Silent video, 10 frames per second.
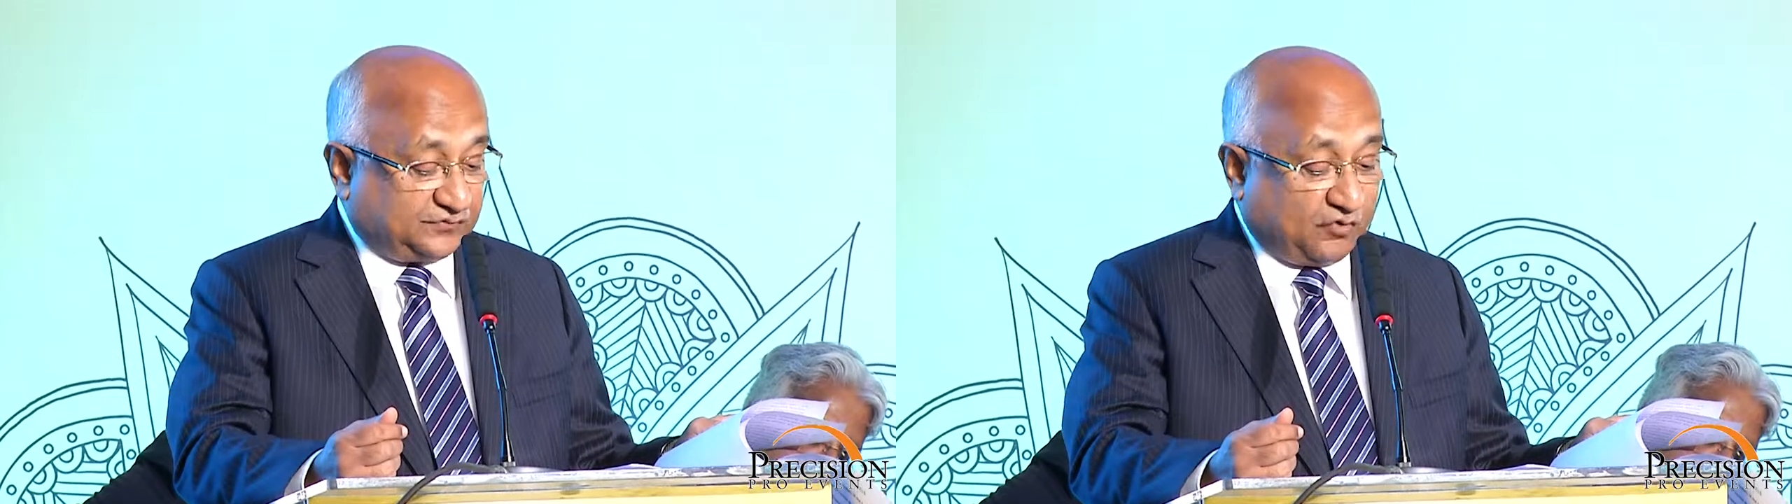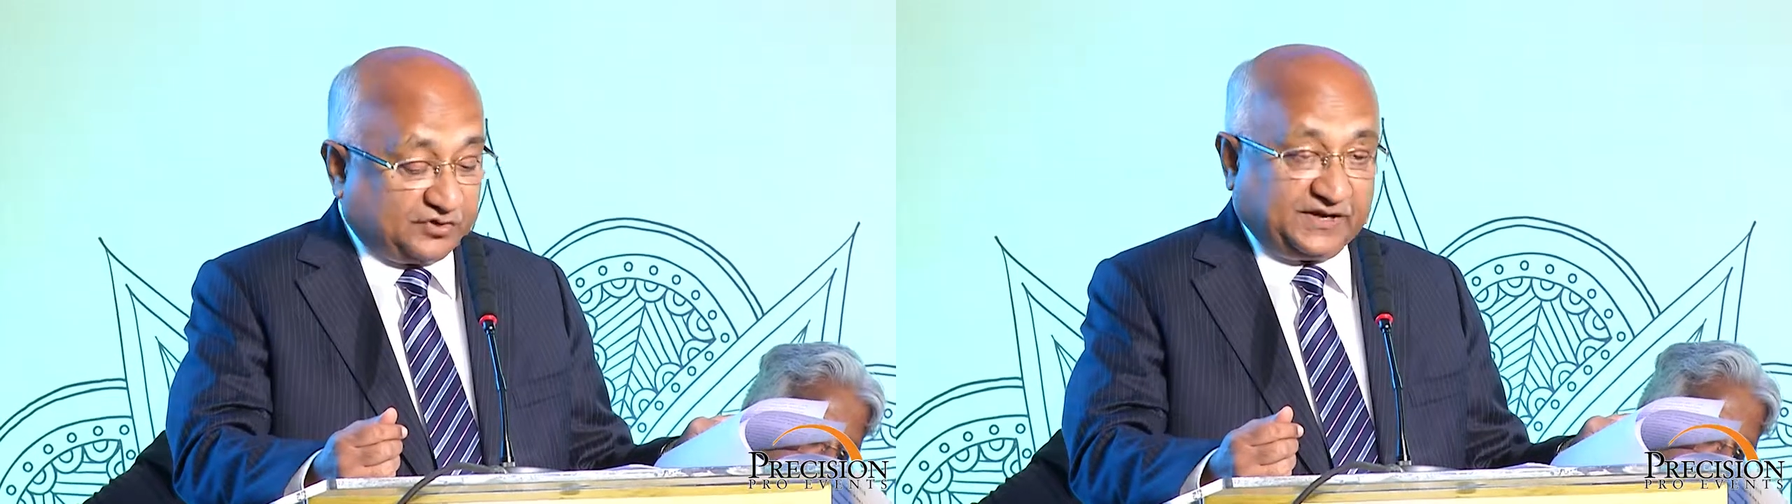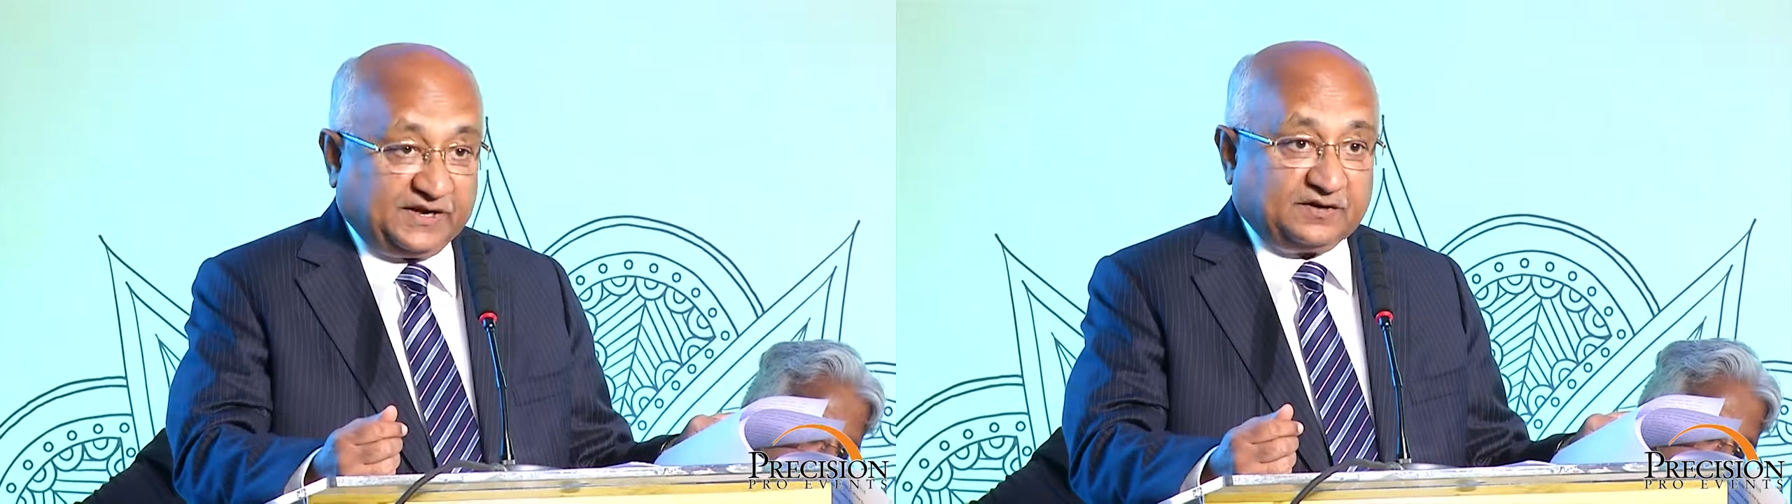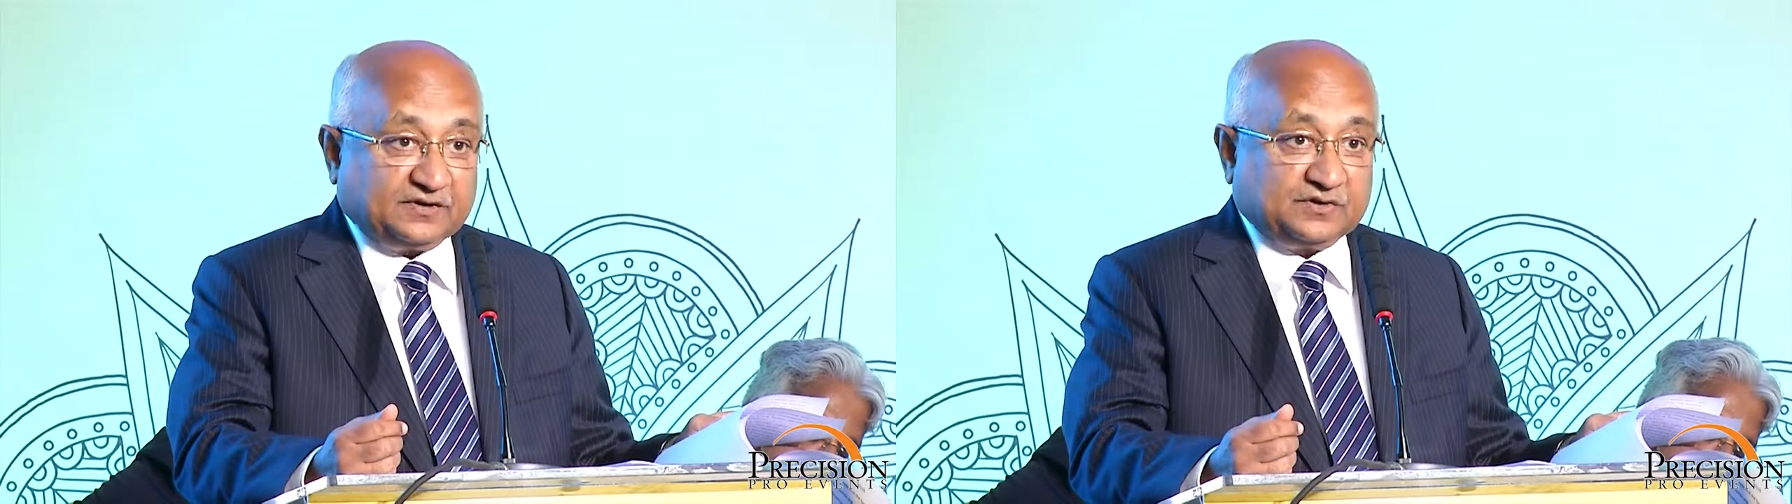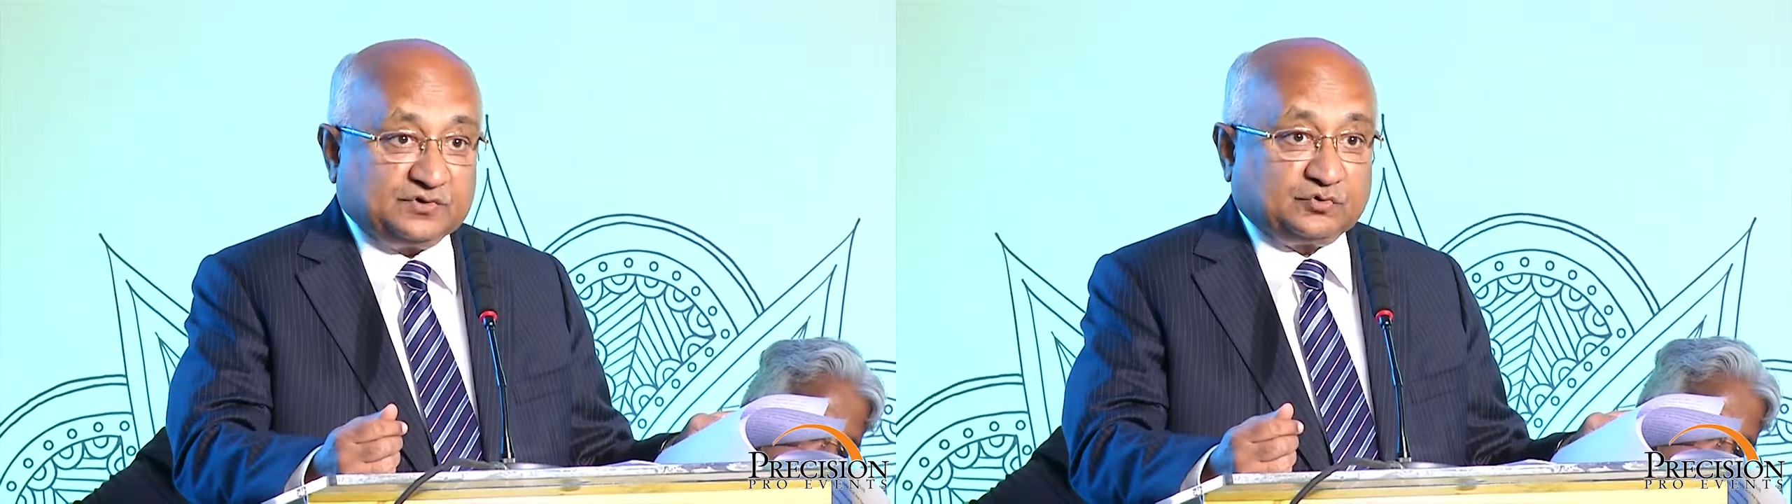14,
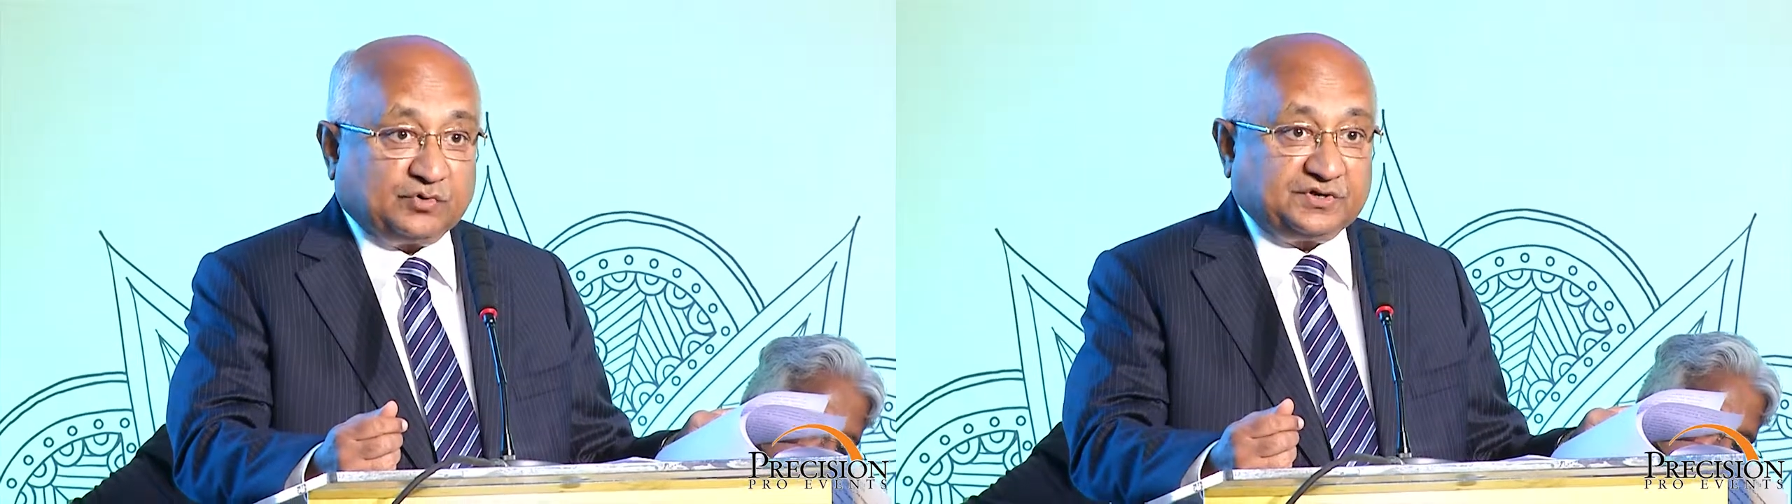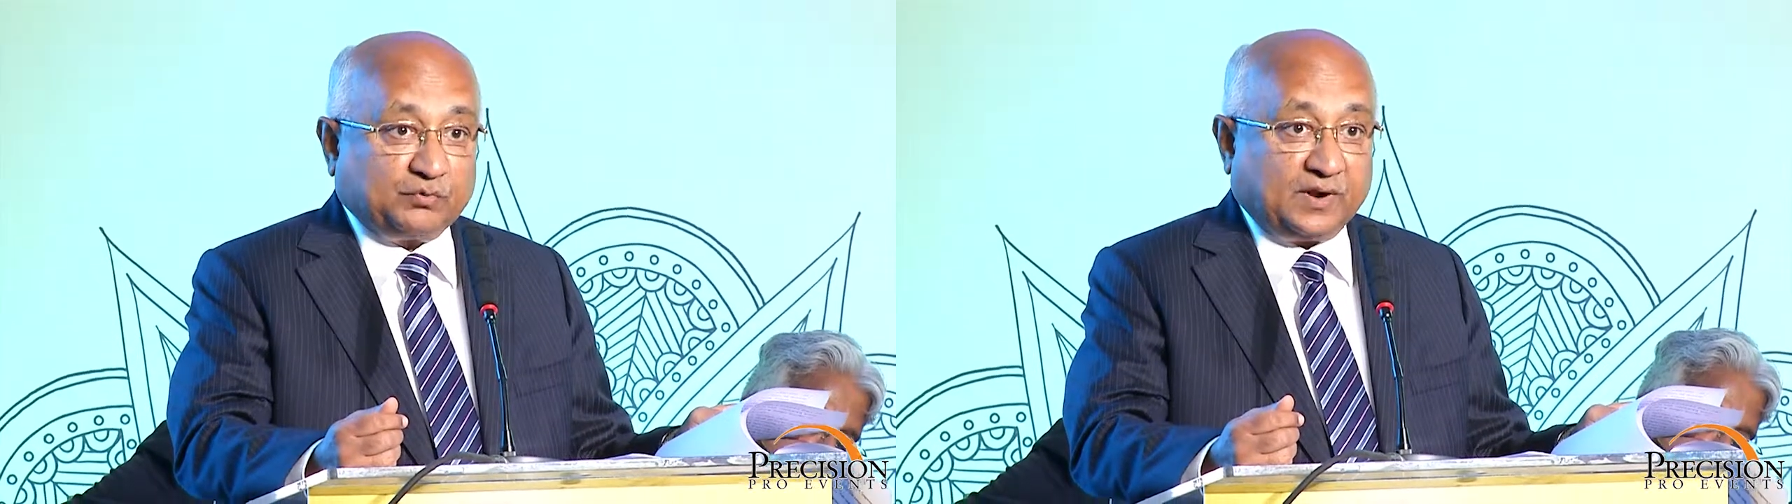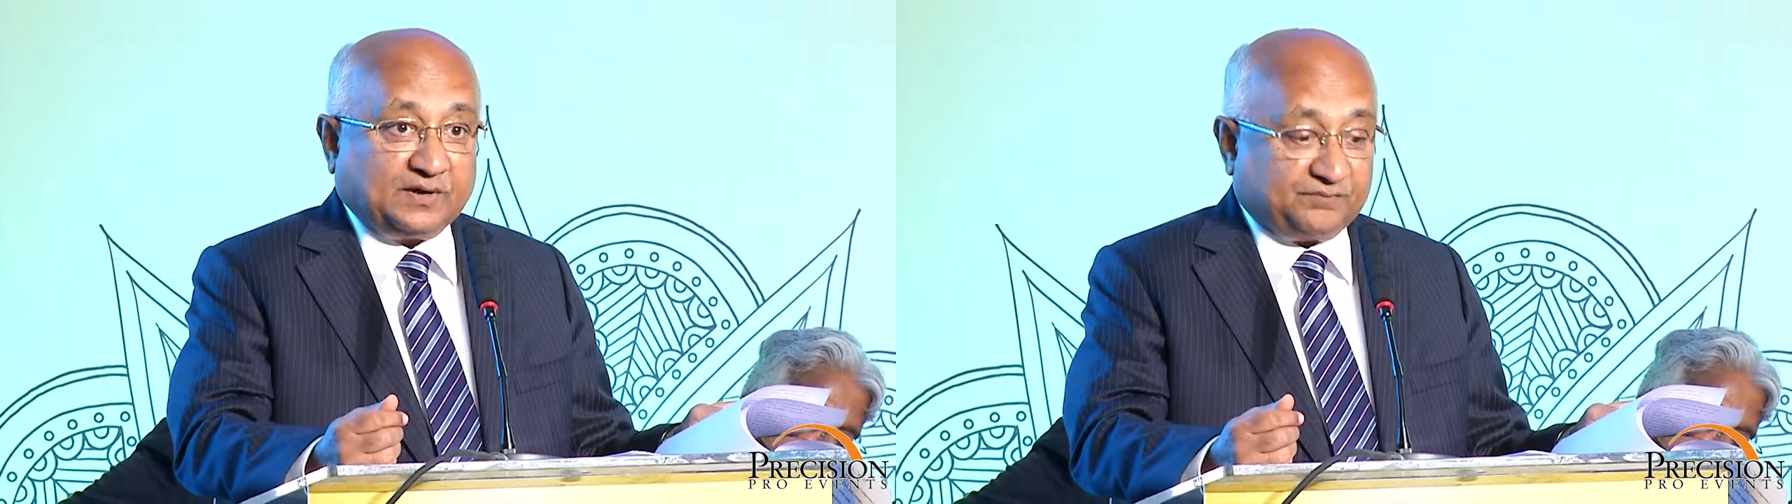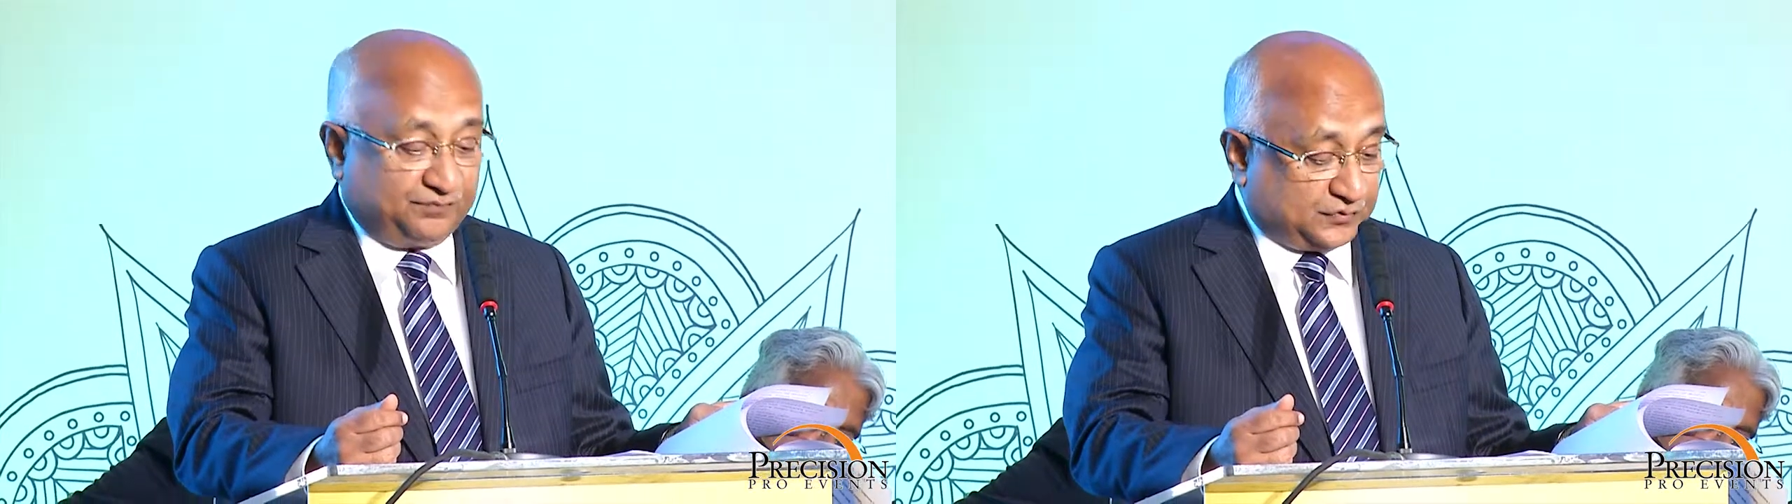21,